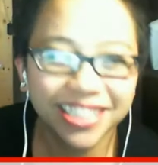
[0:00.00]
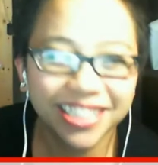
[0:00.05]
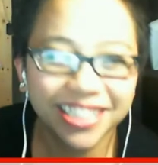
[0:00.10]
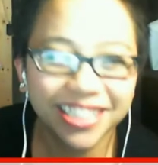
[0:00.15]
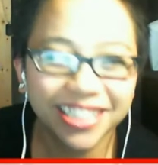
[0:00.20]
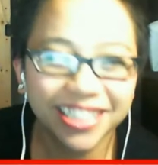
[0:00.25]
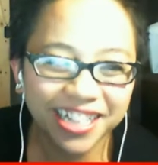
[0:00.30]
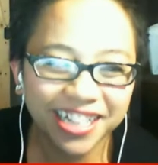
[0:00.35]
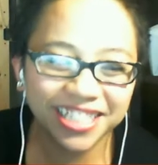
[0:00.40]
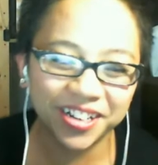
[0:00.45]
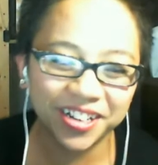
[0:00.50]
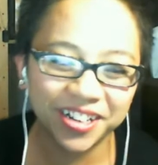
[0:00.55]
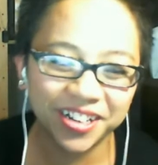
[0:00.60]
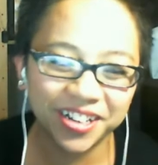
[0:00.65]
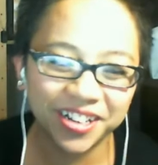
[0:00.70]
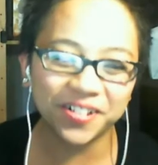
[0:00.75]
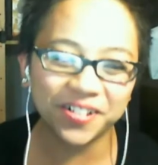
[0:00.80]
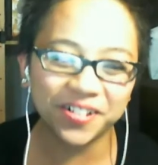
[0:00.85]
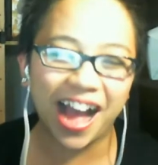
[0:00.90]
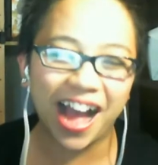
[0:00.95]

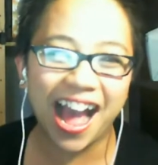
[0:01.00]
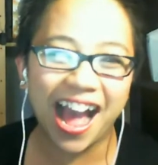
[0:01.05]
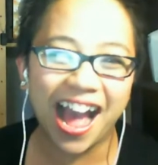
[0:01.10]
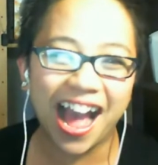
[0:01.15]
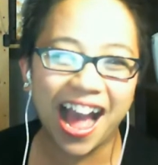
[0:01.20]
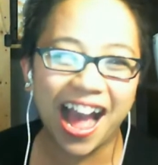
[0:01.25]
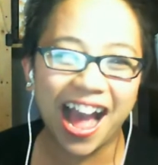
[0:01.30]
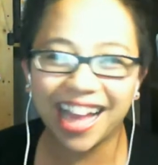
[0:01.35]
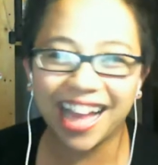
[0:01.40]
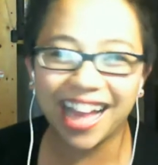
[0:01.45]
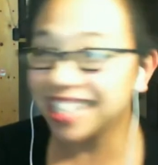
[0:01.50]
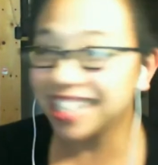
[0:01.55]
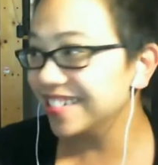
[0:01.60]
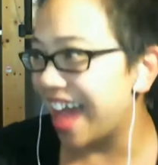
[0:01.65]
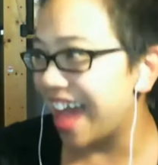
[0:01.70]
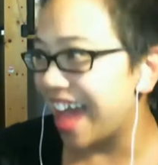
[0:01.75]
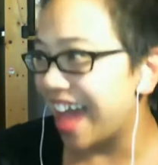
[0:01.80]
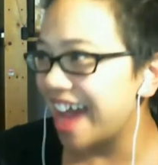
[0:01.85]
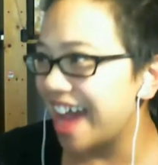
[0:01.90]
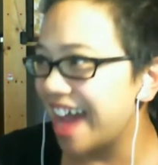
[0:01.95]
So I do
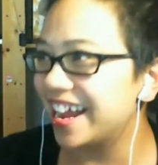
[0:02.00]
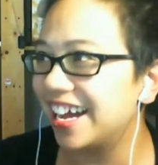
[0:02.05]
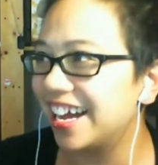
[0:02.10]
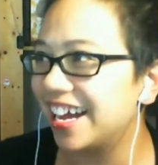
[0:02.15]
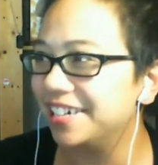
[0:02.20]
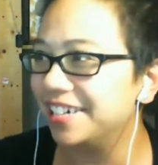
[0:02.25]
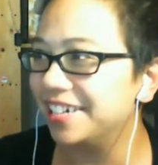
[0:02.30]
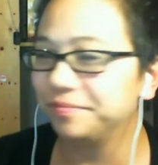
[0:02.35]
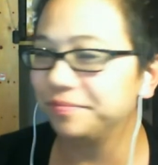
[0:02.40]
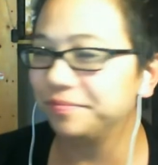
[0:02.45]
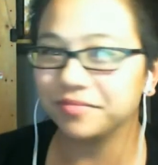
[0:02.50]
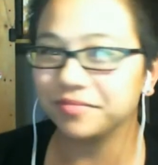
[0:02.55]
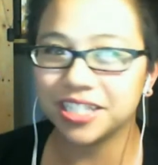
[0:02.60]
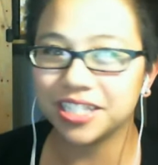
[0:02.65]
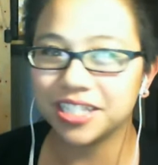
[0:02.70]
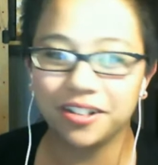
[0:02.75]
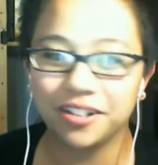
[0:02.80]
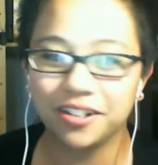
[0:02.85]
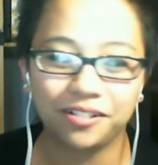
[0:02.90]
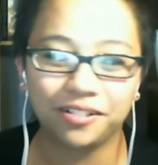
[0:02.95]
that.
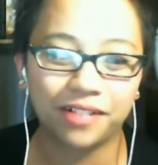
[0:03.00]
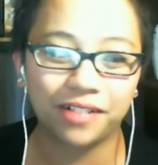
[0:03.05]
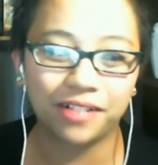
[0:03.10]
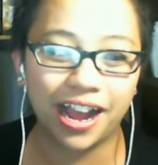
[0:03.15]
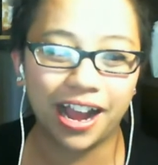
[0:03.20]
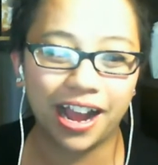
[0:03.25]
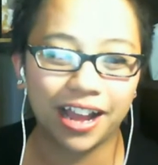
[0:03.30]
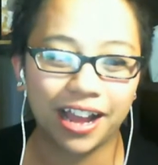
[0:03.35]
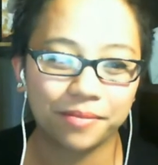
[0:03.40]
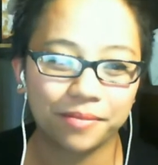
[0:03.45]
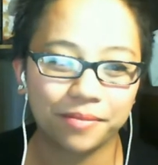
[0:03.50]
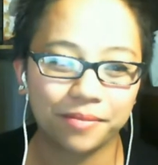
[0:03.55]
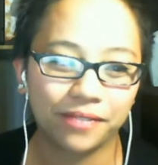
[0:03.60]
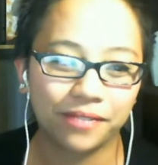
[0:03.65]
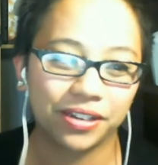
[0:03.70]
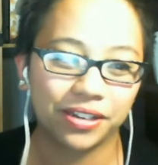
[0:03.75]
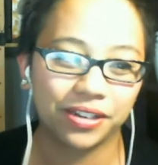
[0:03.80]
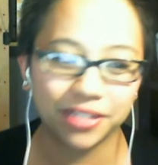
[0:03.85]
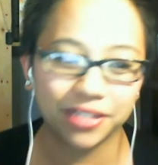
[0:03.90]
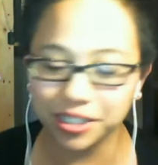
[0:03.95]
So I make
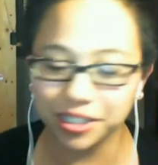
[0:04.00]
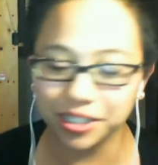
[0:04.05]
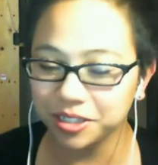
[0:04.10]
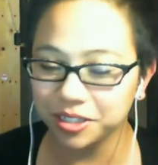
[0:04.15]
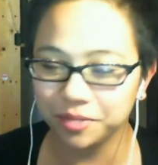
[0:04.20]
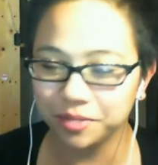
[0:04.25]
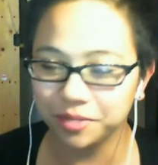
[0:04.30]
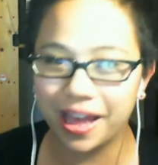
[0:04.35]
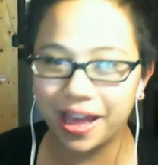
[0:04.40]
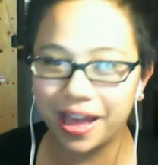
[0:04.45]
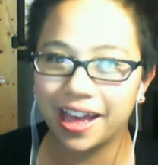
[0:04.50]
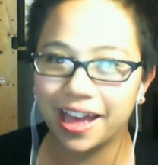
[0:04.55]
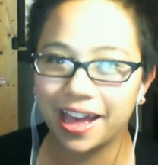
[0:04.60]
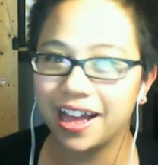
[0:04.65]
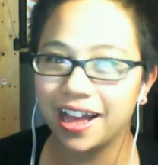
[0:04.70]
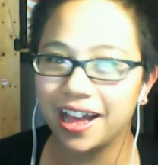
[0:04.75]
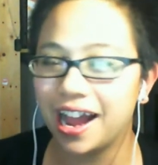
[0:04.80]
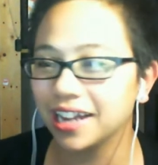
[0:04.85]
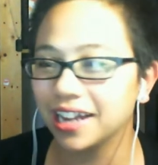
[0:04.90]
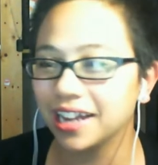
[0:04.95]
videos on YouTube.
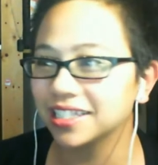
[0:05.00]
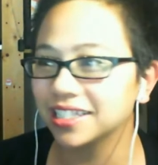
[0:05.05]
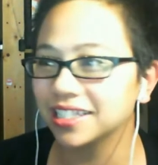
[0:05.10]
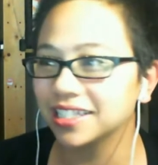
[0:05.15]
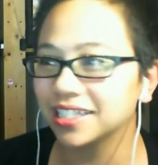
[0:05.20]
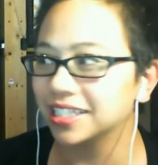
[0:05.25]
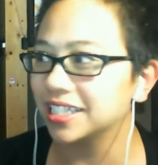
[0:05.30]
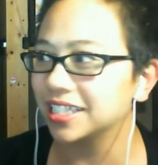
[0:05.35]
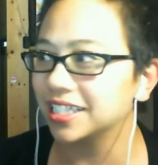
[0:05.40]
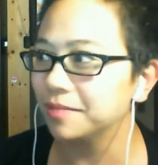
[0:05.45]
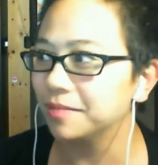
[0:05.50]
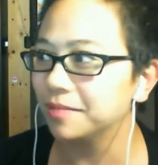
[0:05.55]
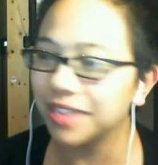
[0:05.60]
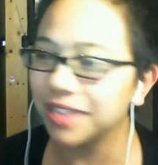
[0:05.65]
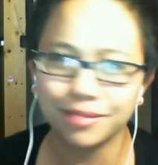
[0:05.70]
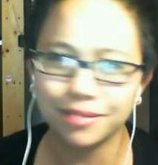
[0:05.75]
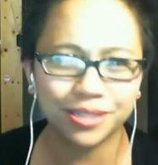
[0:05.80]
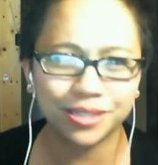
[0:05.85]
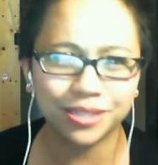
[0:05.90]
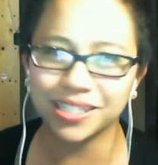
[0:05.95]
I
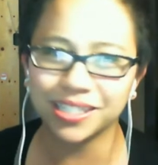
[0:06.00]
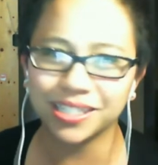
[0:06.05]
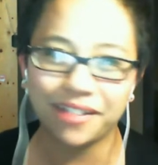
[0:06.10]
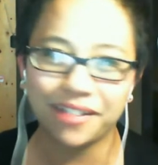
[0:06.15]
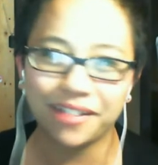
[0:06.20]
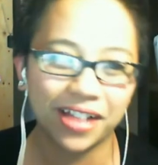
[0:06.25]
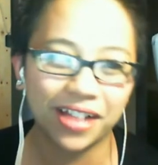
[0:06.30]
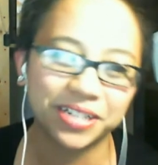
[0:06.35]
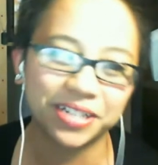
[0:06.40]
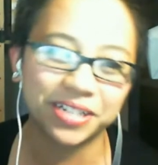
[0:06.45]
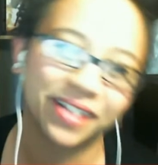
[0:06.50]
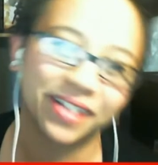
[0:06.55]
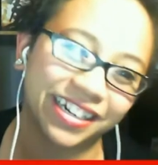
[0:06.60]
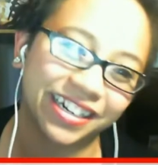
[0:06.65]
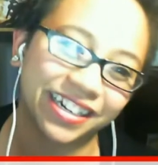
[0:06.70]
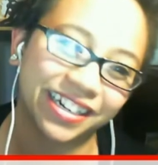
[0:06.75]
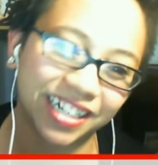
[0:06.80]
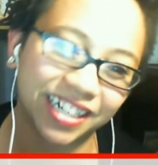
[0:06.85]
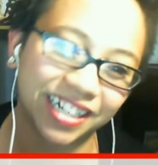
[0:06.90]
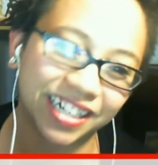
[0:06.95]
sometimes do stuff on
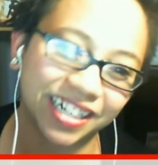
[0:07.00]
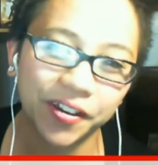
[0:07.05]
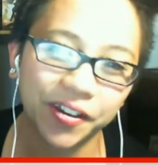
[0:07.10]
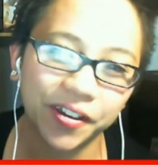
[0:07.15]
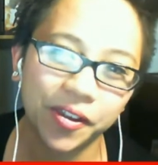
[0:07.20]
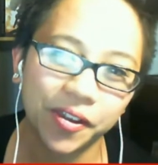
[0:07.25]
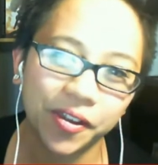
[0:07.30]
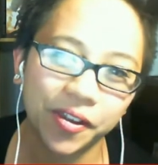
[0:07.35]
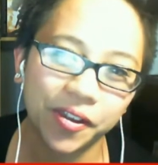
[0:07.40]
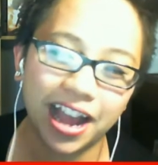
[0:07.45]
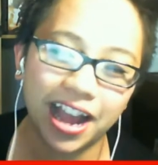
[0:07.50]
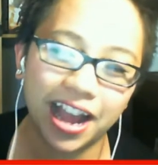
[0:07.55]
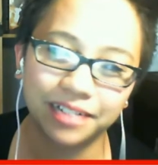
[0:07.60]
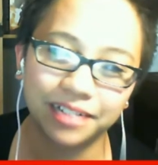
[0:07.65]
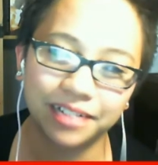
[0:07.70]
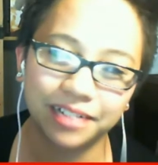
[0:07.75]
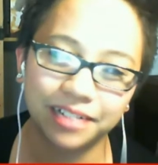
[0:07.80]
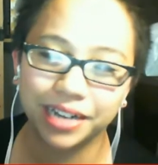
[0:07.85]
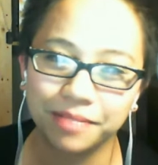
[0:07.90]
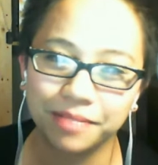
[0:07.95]
Twitter,
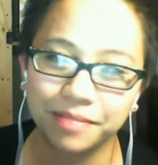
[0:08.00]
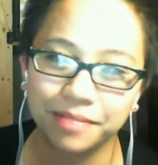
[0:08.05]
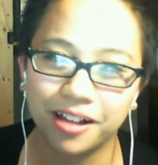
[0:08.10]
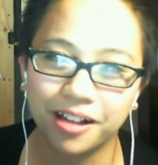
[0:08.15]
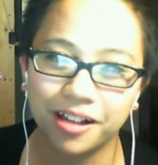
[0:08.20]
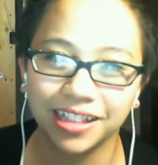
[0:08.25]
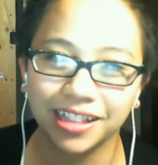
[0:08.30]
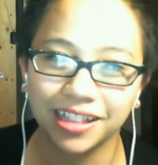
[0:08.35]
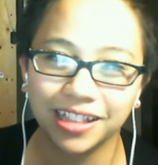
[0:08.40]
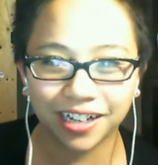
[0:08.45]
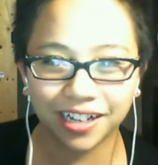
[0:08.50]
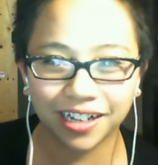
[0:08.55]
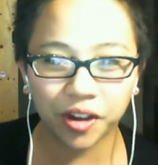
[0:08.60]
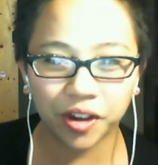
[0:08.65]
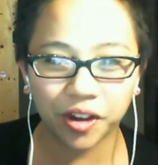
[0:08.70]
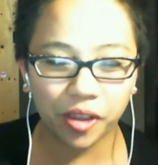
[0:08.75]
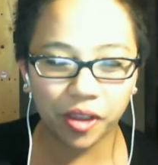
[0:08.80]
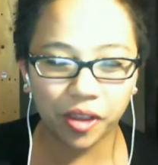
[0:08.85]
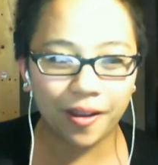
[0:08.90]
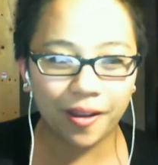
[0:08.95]
but not
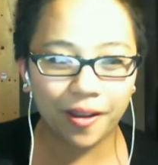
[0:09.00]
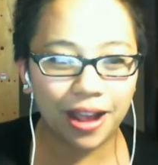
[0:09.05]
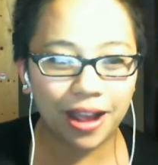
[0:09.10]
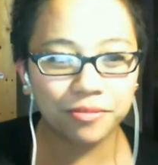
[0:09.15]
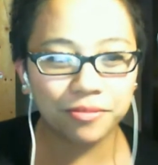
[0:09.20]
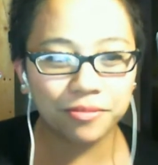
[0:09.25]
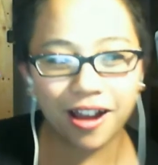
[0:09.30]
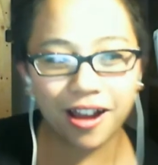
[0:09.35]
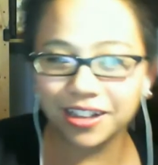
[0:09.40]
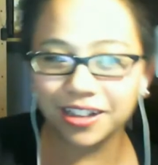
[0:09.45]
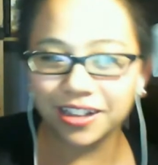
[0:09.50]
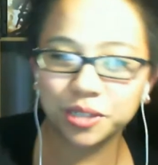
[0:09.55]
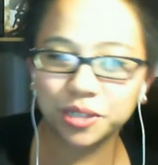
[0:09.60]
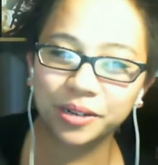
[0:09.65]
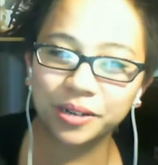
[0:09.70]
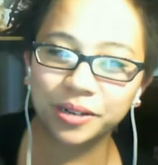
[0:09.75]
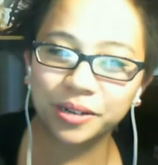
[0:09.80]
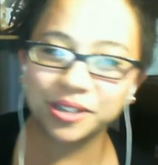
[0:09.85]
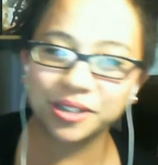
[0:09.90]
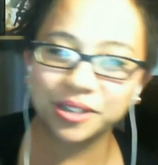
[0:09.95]
a
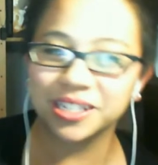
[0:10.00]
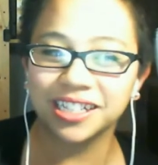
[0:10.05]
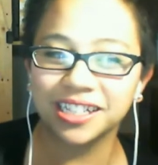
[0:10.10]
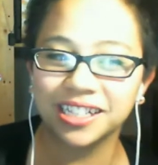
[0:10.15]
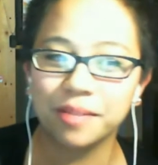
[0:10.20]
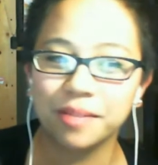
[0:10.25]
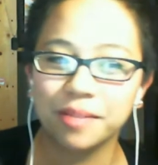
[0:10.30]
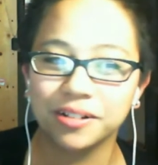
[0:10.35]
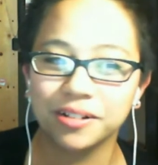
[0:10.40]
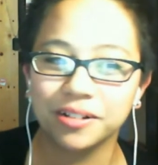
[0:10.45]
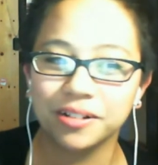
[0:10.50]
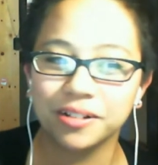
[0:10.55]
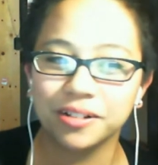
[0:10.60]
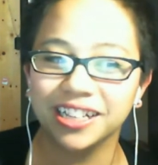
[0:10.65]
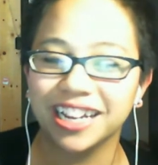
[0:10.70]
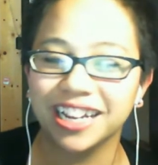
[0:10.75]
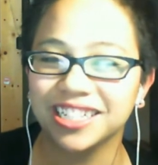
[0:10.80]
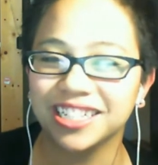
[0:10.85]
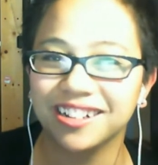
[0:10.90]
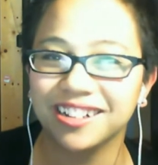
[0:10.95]
Twitter celebrity
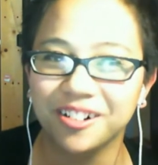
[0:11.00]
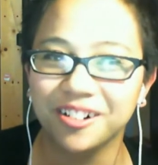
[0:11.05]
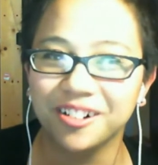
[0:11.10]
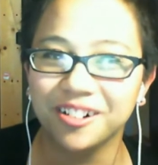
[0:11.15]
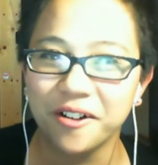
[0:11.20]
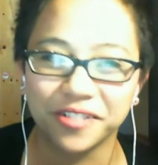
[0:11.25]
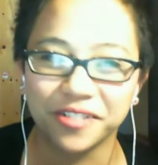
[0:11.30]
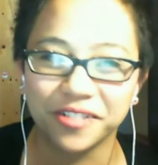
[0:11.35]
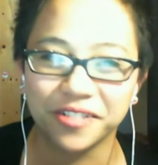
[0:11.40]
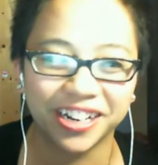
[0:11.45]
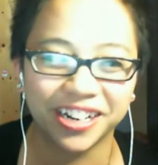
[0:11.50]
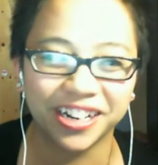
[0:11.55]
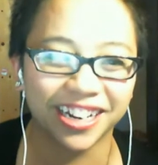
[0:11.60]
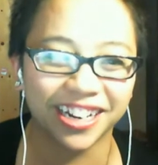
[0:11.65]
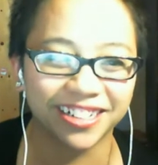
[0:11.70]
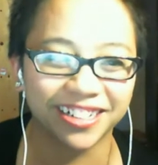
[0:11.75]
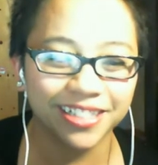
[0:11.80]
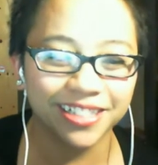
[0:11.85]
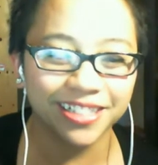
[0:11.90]
like Joe over here.